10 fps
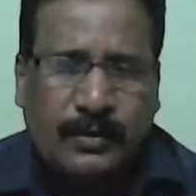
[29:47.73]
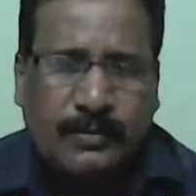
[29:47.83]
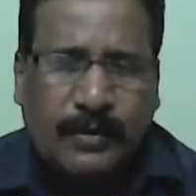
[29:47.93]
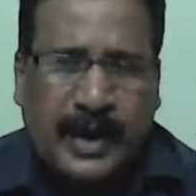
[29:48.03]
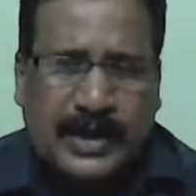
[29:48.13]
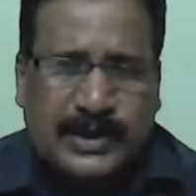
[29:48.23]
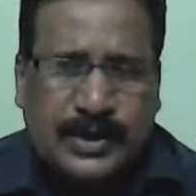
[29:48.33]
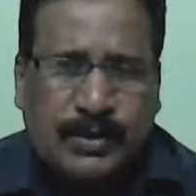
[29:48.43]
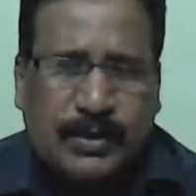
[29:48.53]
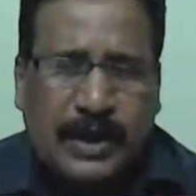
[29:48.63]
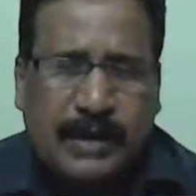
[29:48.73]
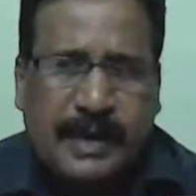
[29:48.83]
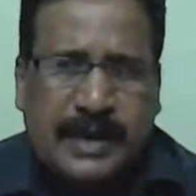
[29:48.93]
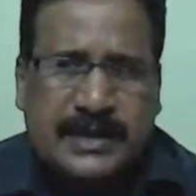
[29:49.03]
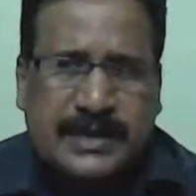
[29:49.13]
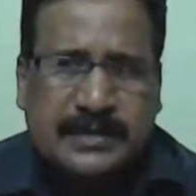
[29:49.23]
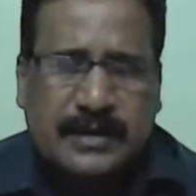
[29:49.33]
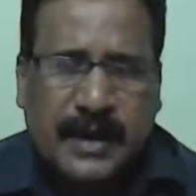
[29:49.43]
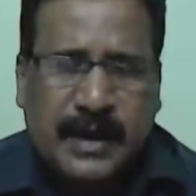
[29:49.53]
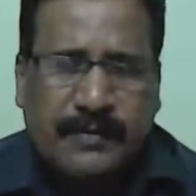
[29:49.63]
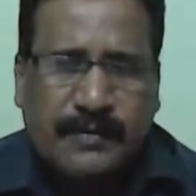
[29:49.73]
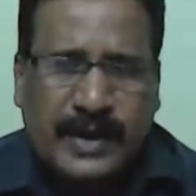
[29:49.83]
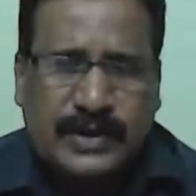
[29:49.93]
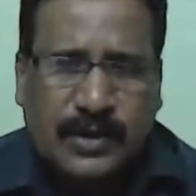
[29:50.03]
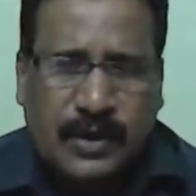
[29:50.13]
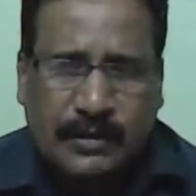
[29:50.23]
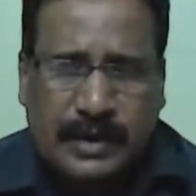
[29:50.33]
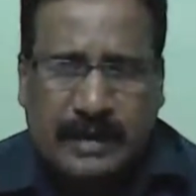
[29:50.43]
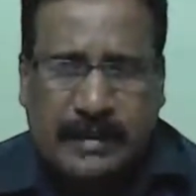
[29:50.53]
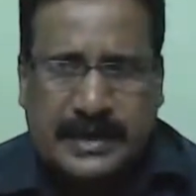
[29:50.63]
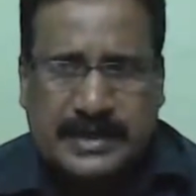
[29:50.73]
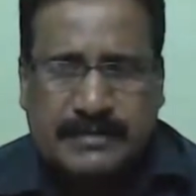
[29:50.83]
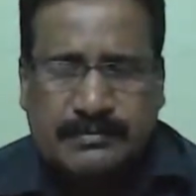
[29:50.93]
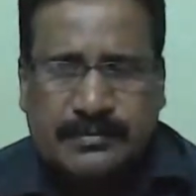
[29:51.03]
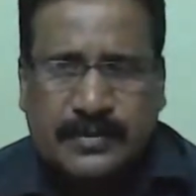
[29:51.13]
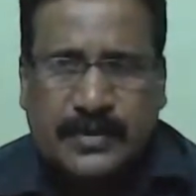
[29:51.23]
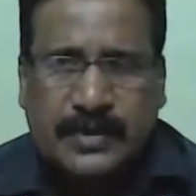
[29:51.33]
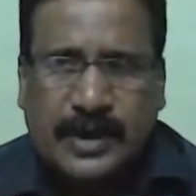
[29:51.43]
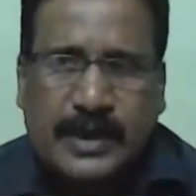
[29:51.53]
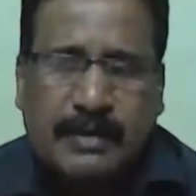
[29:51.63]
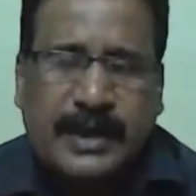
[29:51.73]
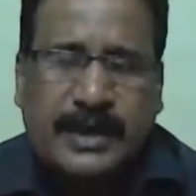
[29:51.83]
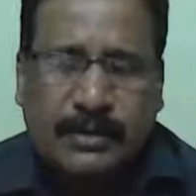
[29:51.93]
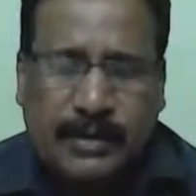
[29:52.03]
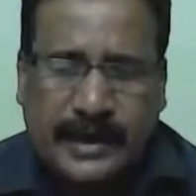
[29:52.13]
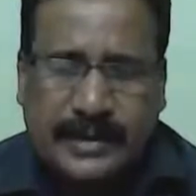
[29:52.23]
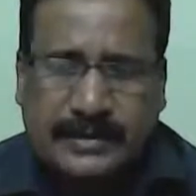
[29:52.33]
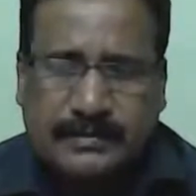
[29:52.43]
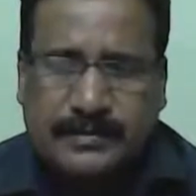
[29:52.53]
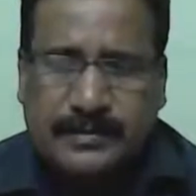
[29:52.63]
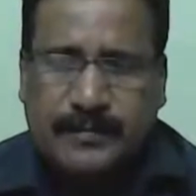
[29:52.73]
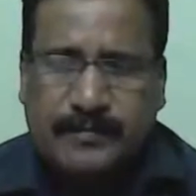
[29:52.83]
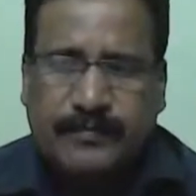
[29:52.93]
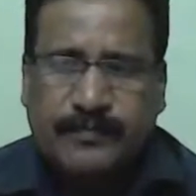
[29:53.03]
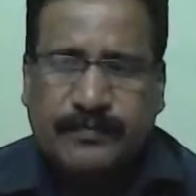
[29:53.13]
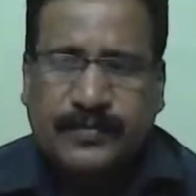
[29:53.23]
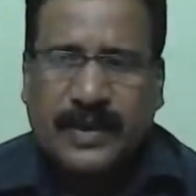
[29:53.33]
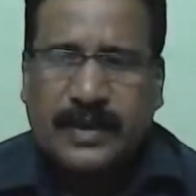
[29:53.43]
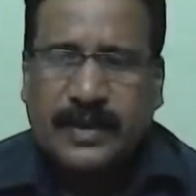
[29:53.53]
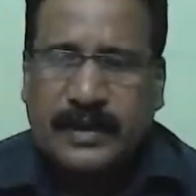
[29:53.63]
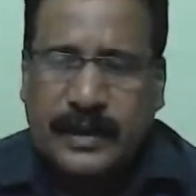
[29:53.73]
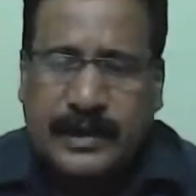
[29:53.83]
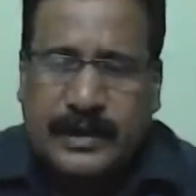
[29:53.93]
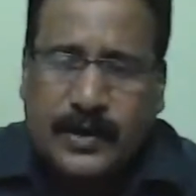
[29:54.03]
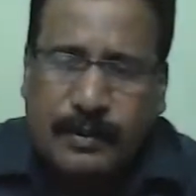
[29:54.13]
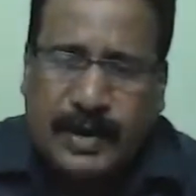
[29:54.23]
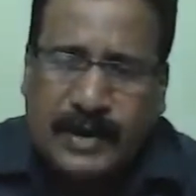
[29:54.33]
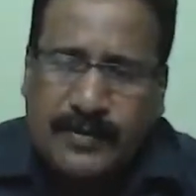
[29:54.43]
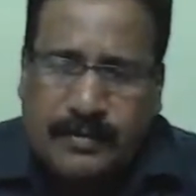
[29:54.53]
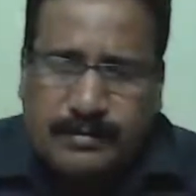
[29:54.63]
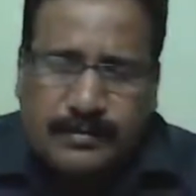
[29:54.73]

first row elements and first column elements. Remaining you write in determinant form.